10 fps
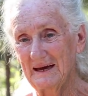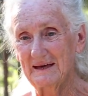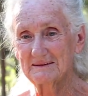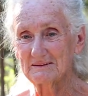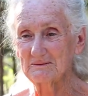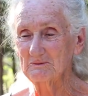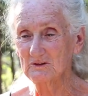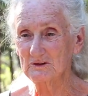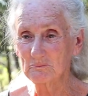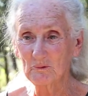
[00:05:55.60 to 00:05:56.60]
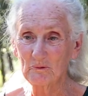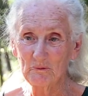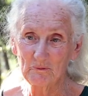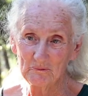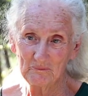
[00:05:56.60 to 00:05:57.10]
And the
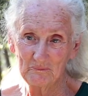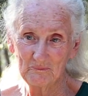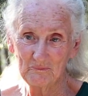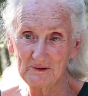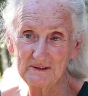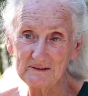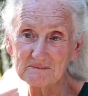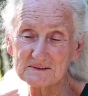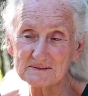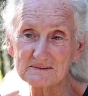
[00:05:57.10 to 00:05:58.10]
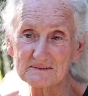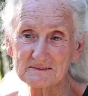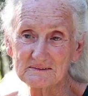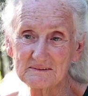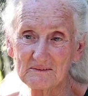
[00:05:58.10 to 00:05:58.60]
more leaves,
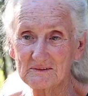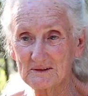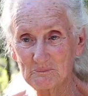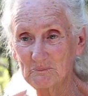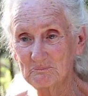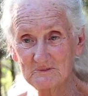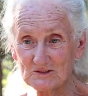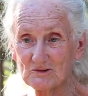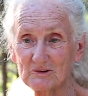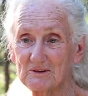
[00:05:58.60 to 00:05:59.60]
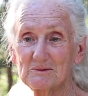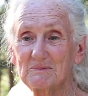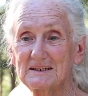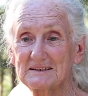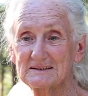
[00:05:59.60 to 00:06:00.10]
the stronger the
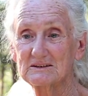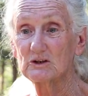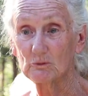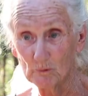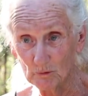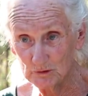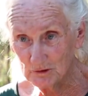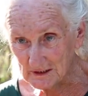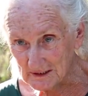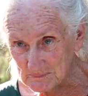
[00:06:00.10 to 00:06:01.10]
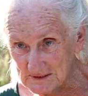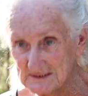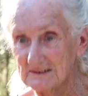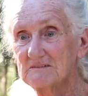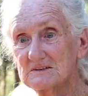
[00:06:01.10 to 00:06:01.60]
medicine. The more
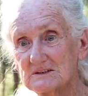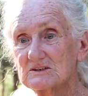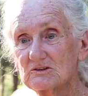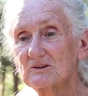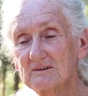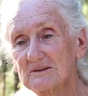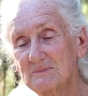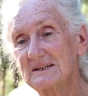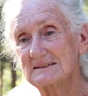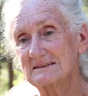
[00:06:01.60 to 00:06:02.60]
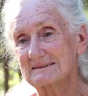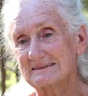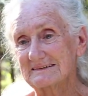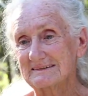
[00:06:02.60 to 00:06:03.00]
eucalyptus leaves, the stronger the medicines.